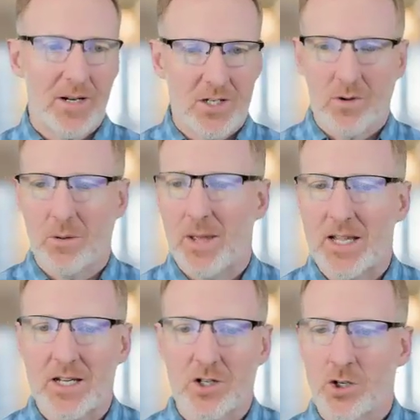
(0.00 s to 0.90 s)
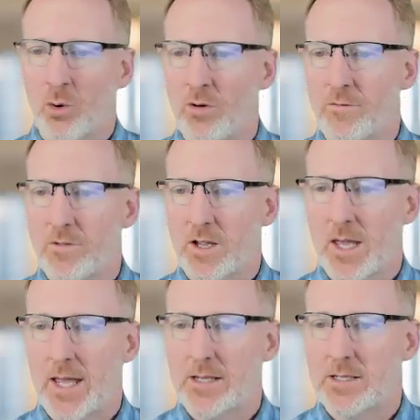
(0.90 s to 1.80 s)
I just want to make it short for the
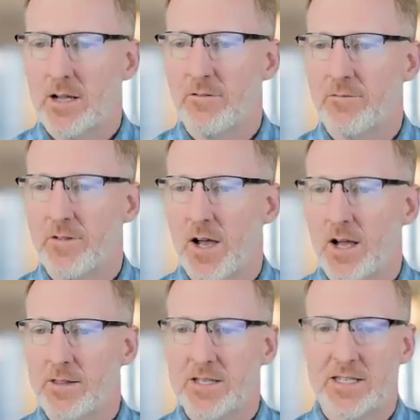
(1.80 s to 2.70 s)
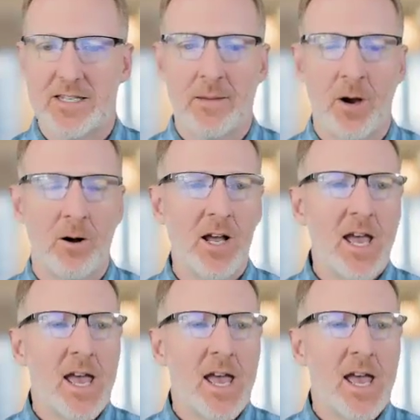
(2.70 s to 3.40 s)
case of this demo.